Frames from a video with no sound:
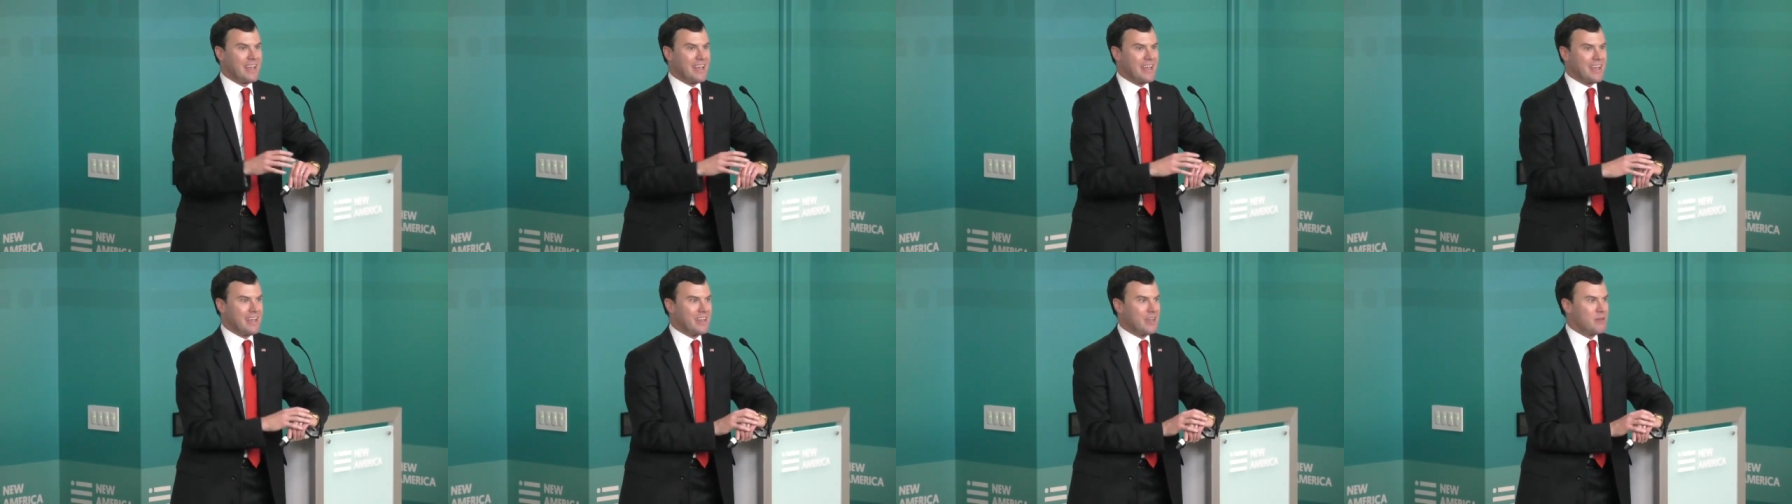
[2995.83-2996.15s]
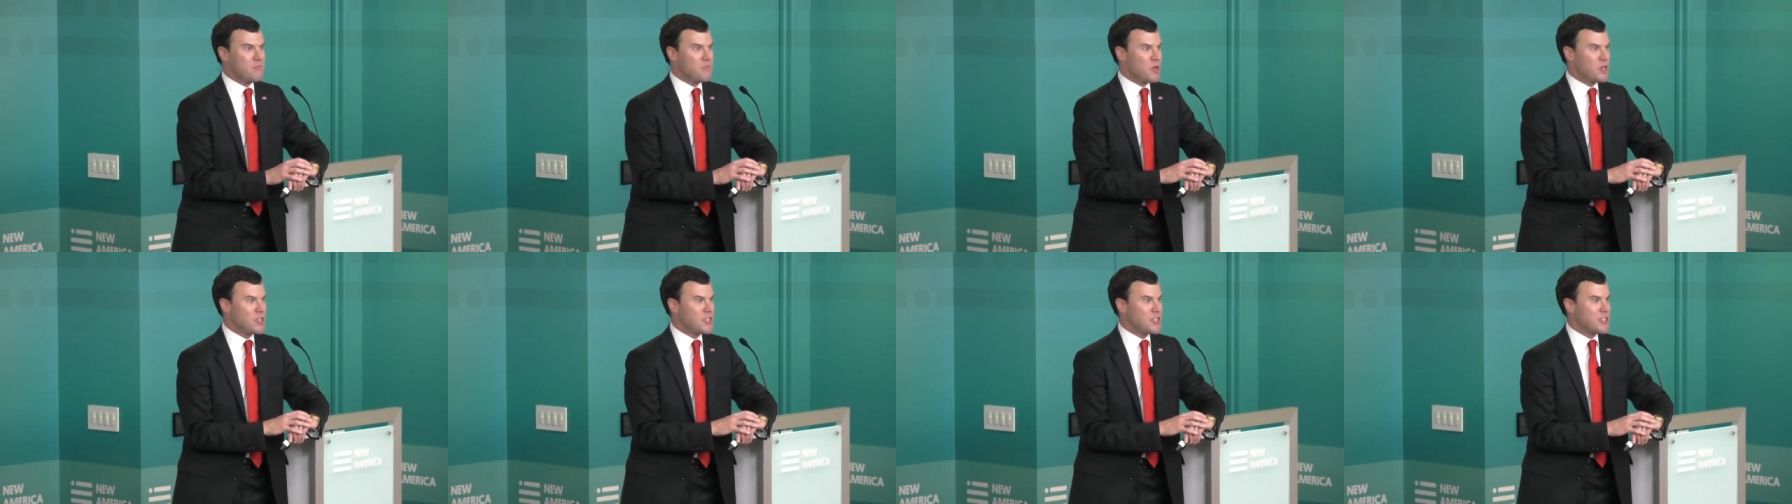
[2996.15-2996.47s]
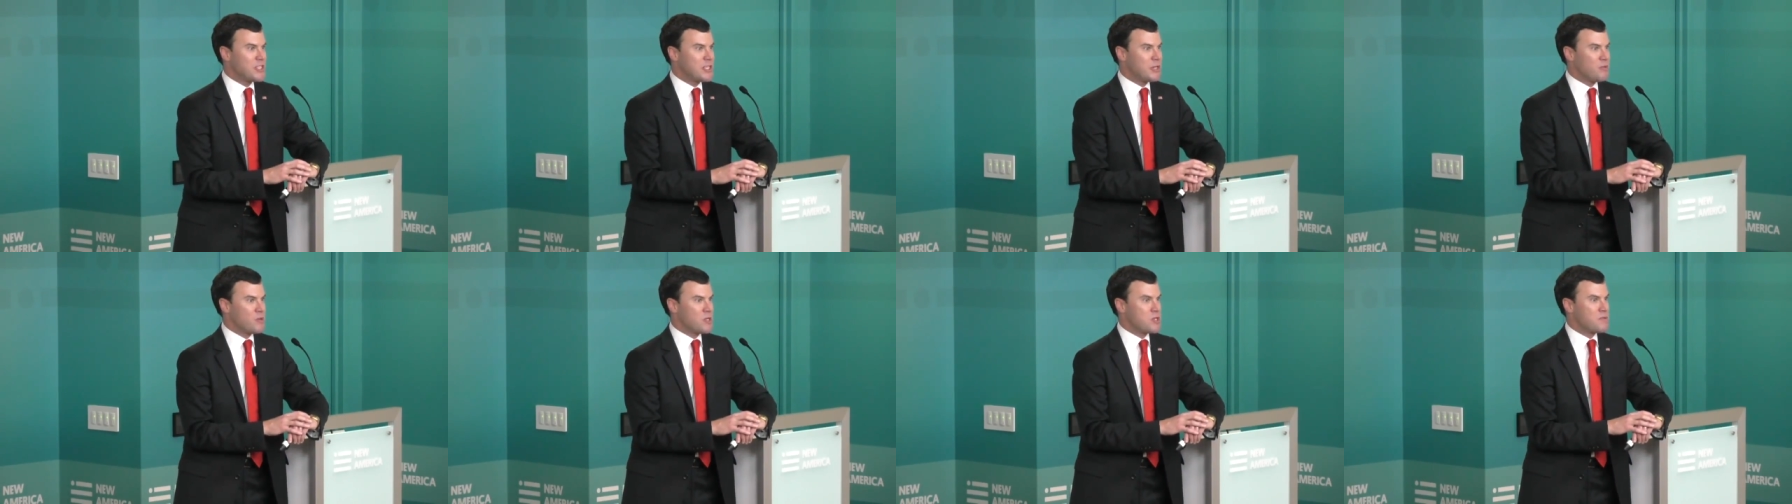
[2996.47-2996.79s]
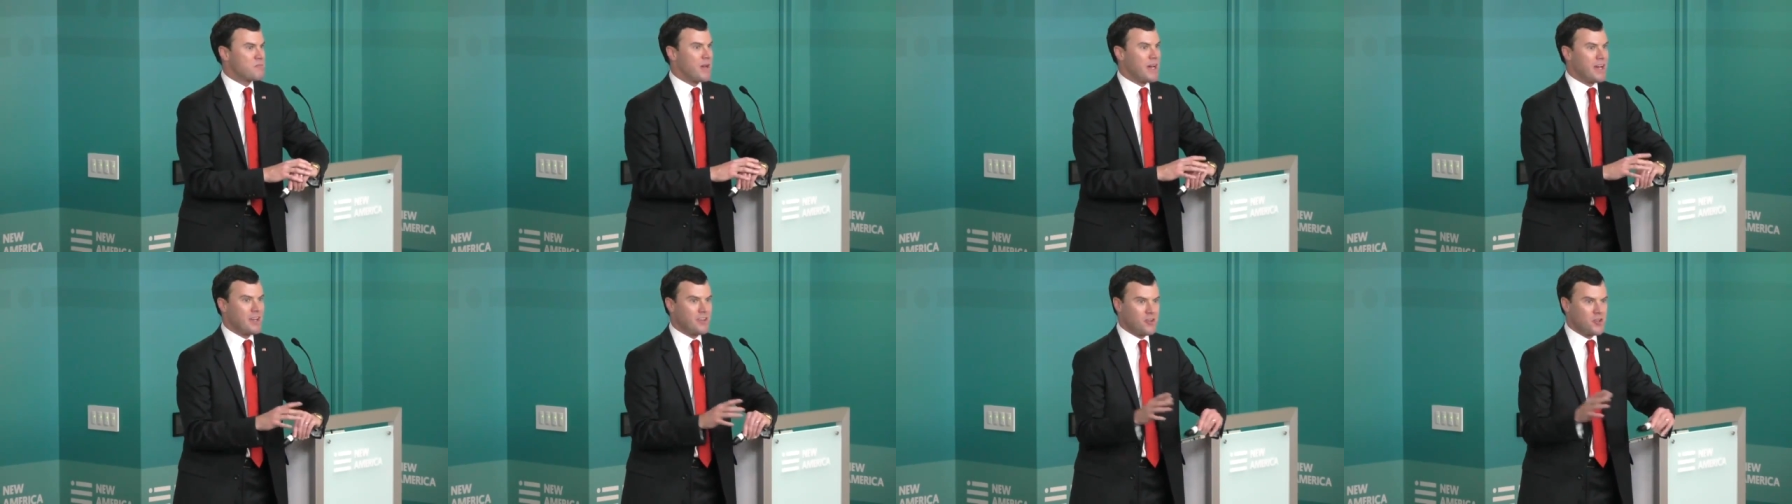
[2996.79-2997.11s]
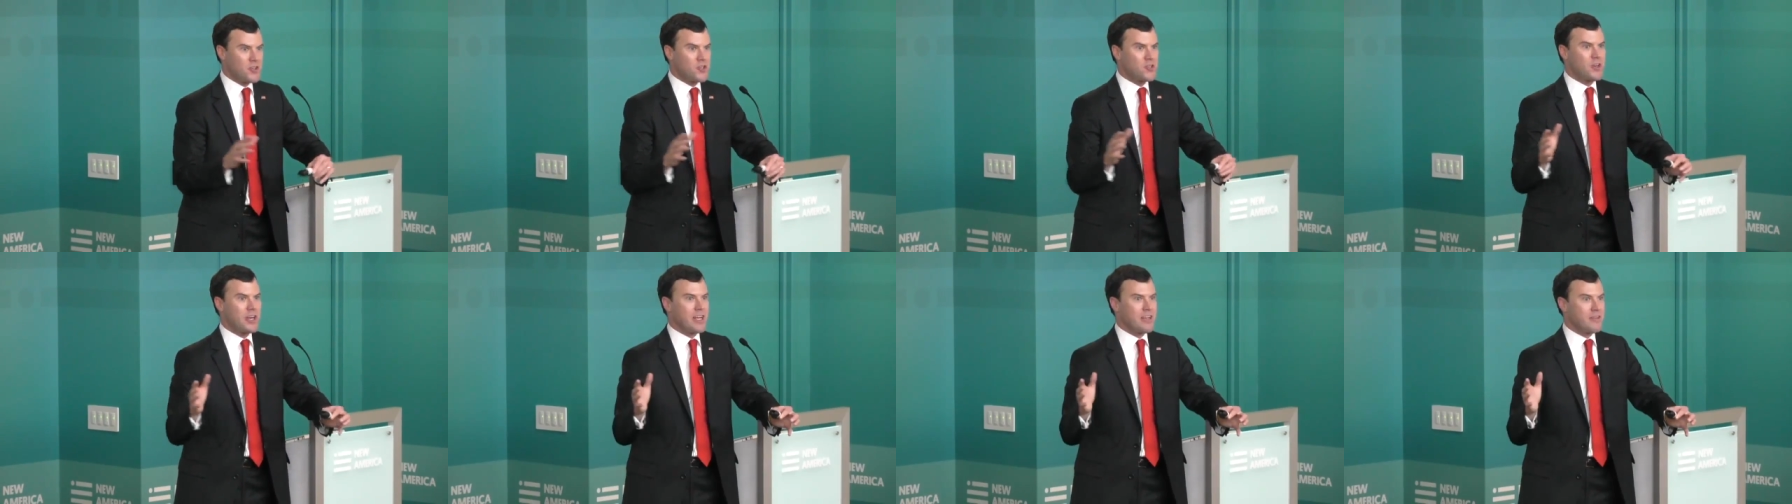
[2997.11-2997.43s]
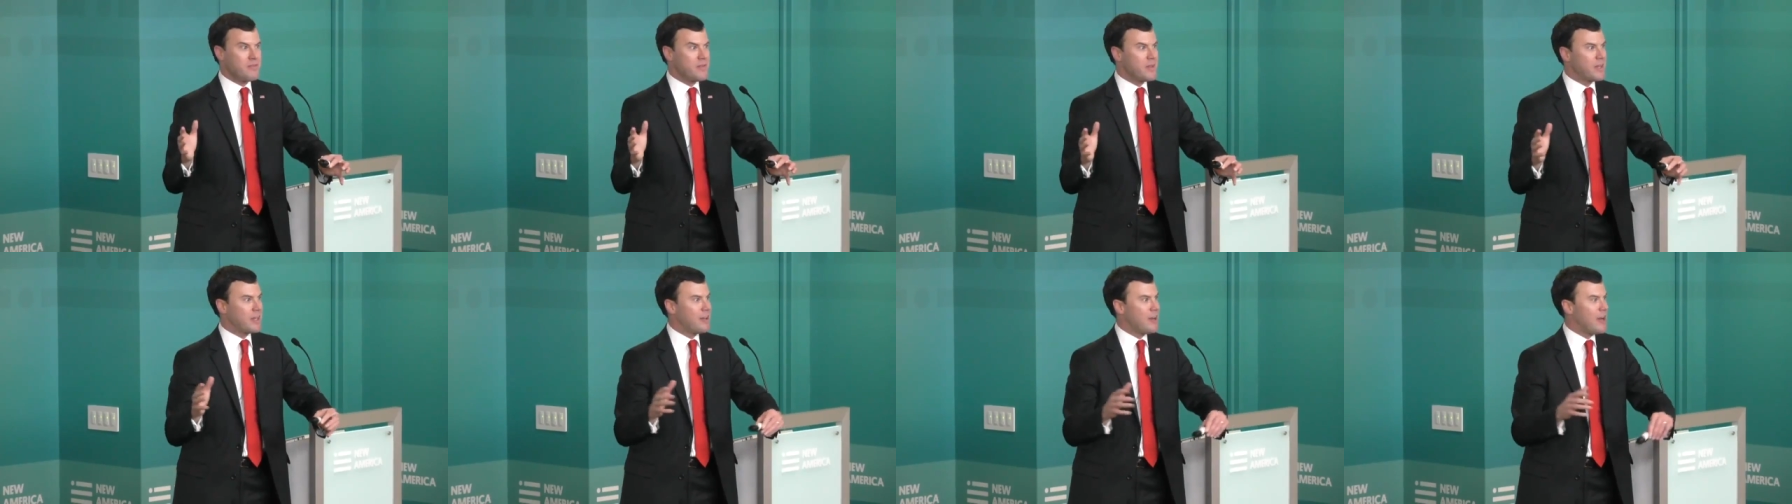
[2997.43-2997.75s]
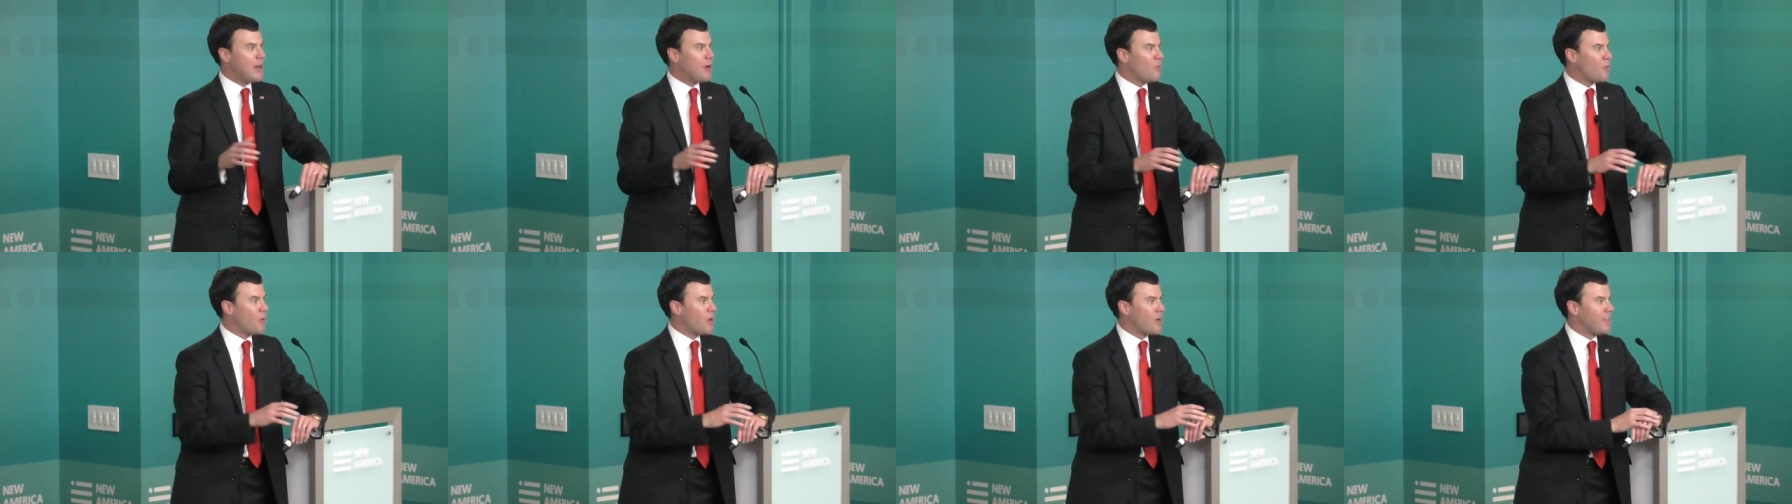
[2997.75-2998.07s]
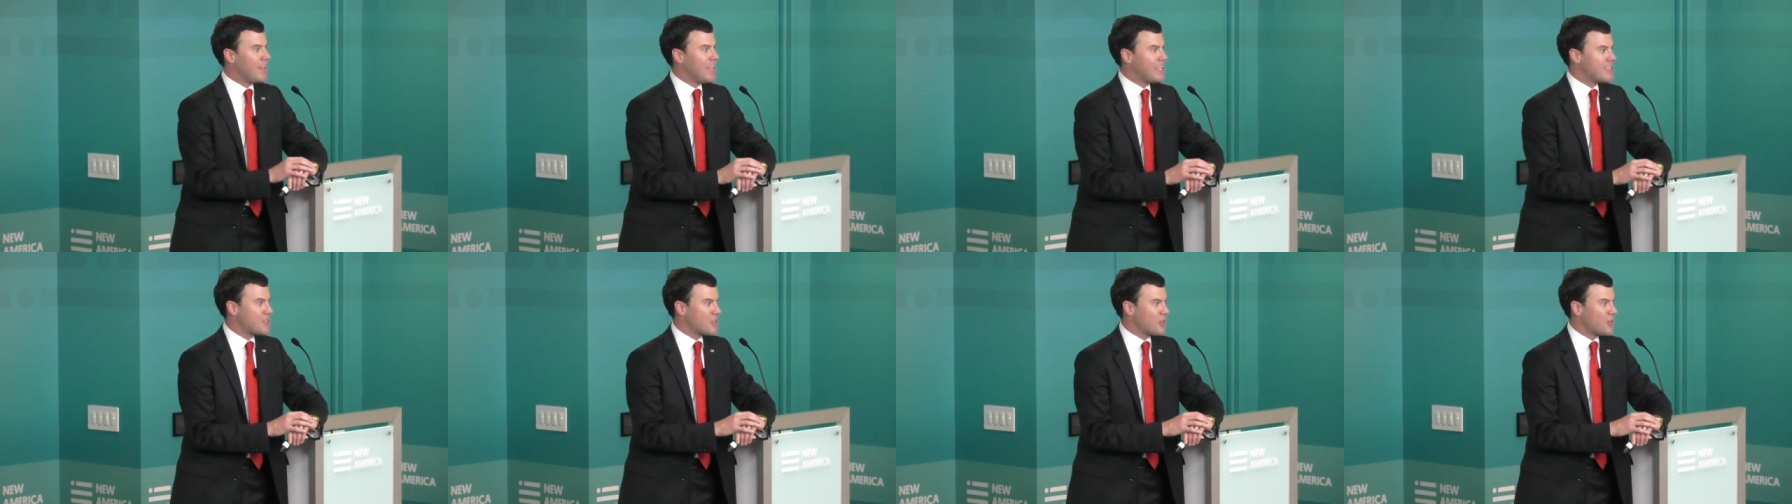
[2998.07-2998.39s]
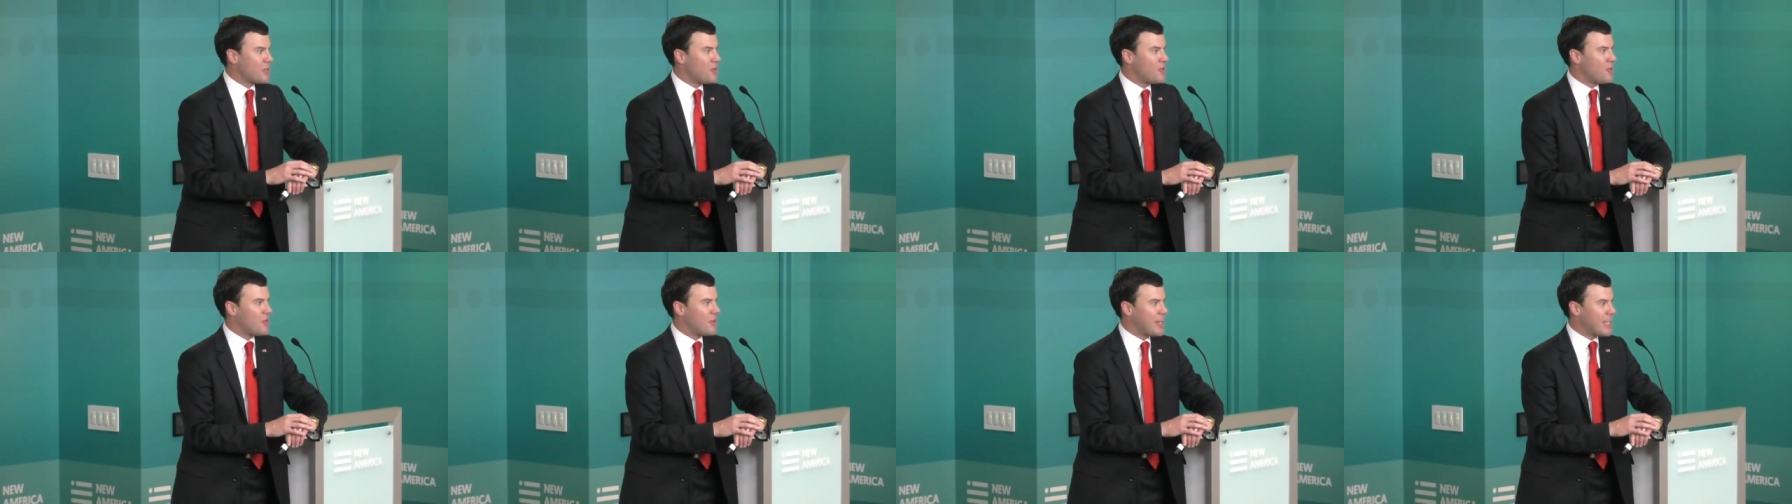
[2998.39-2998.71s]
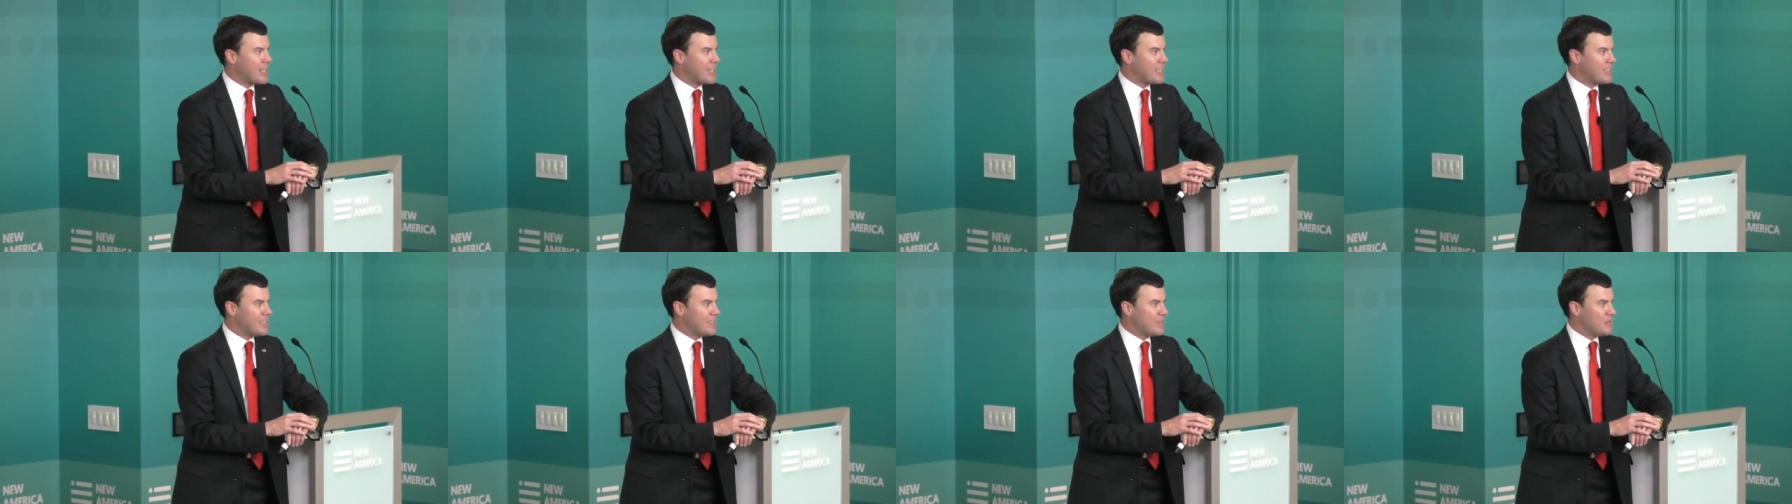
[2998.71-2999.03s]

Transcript: and emergency responders try to figure out where that's occurring.